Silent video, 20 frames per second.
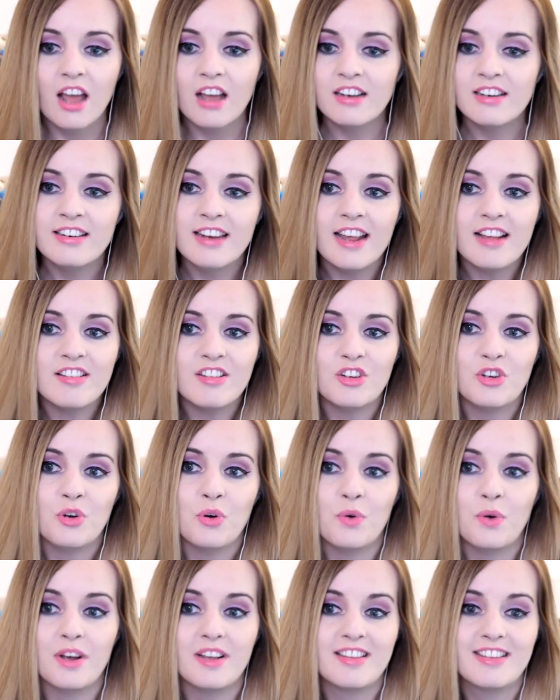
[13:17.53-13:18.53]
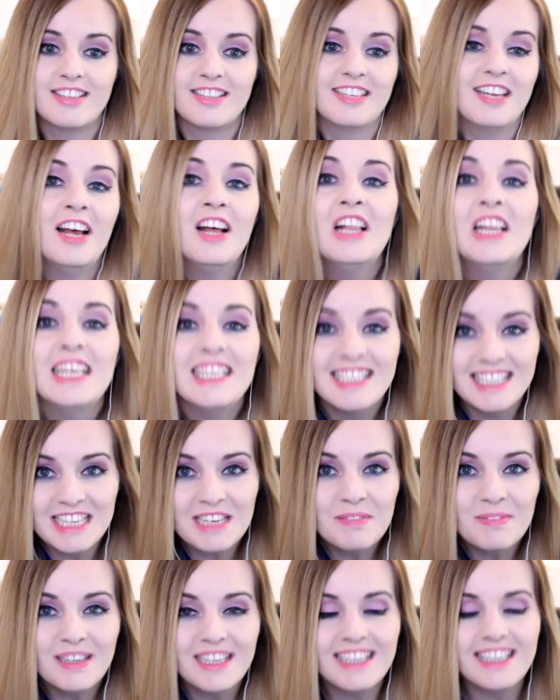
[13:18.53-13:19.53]
Nezuko is still a
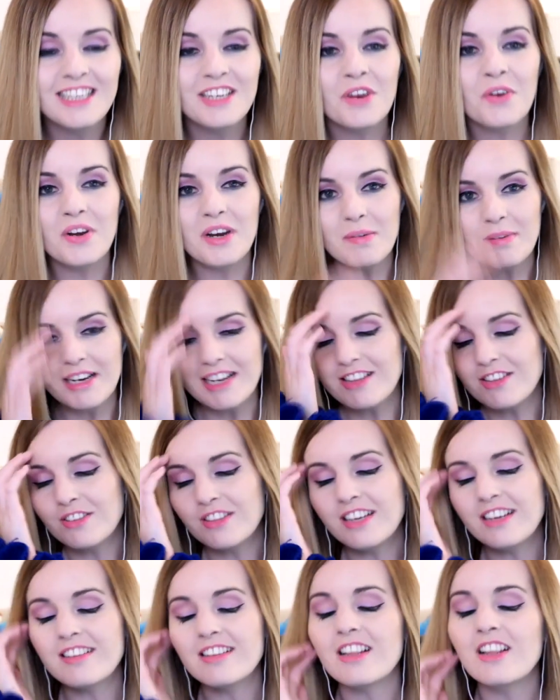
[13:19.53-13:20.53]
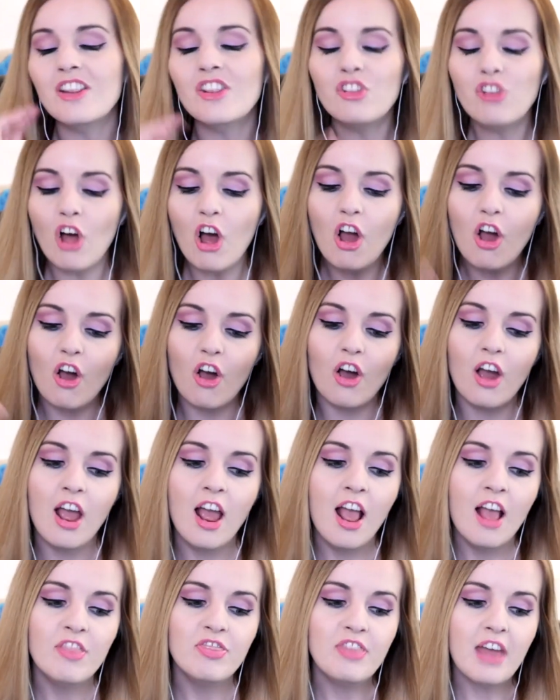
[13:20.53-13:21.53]
demon, you know what I mean? So there's a lot
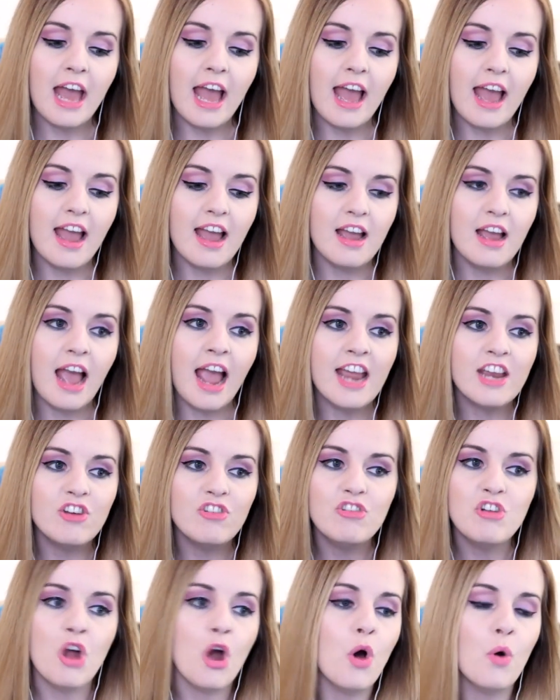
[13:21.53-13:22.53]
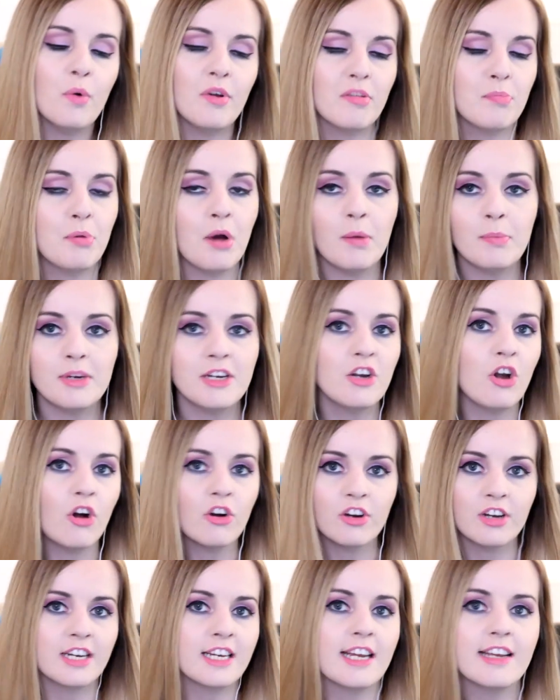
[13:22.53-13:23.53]
that I know is probably
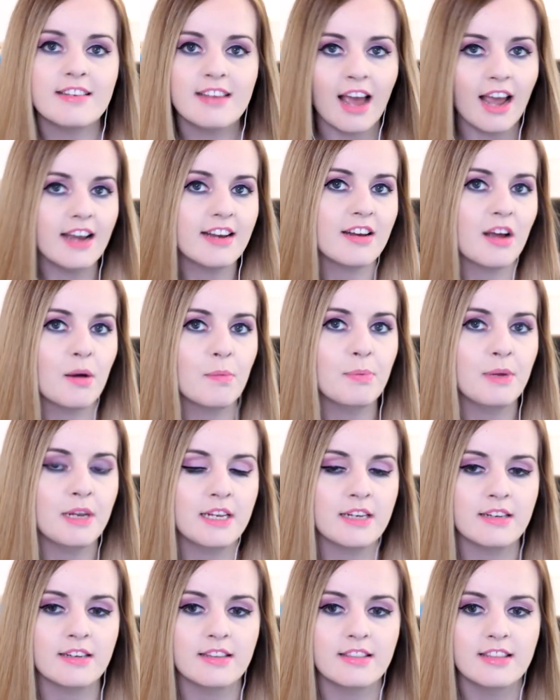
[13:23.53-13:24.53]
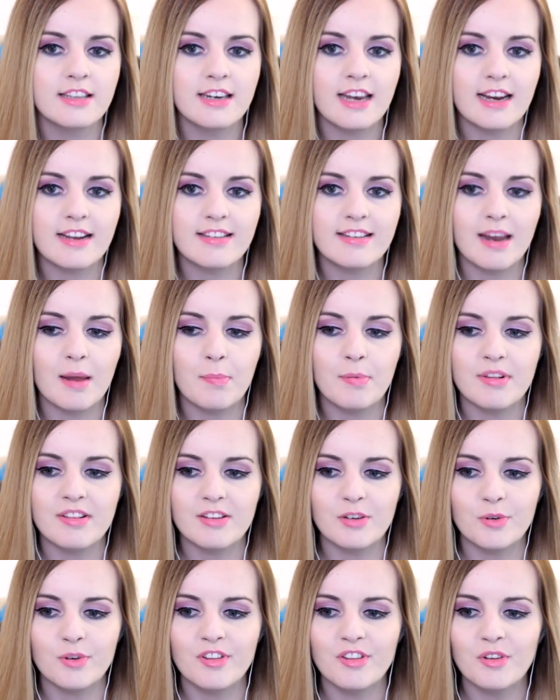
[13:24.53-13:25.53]
not going to get tied up in the next
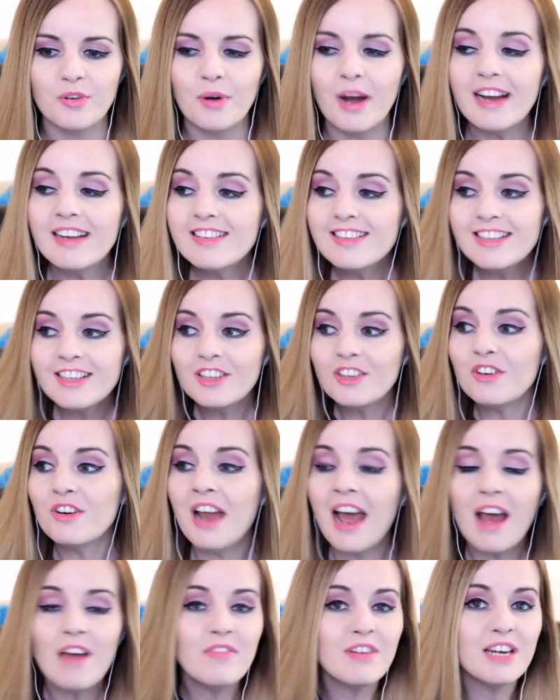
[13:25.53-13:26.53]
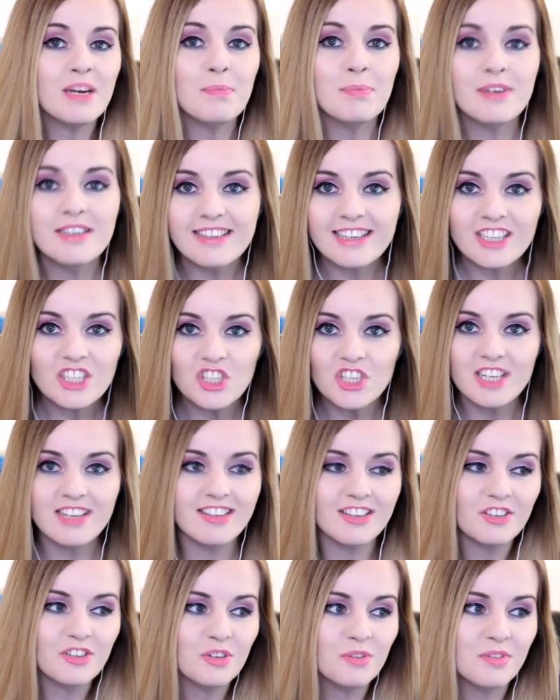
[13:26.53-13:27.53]
episode. So I still don't have any predictions.
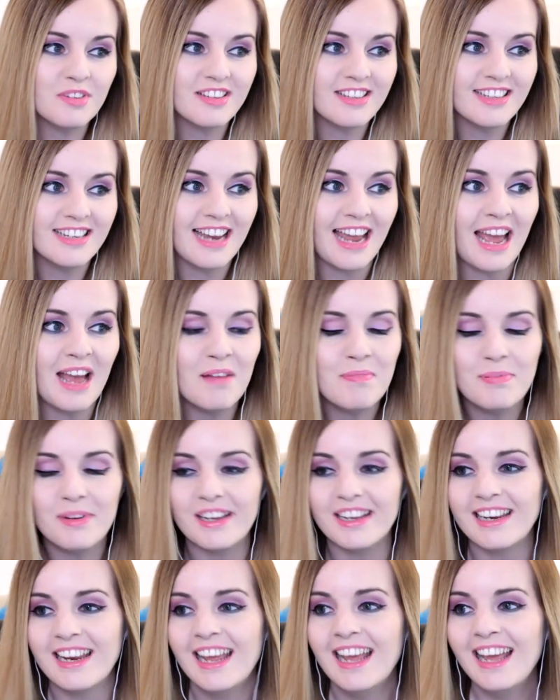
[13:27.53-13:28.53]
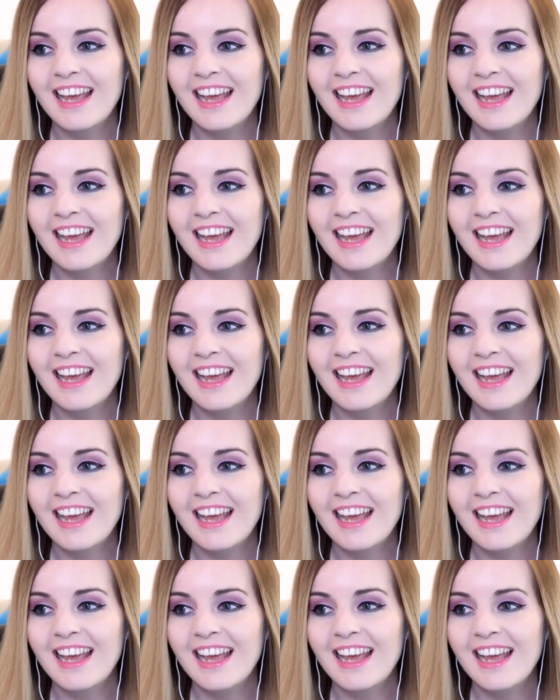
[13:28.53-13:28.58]
I don't know what's going to happen.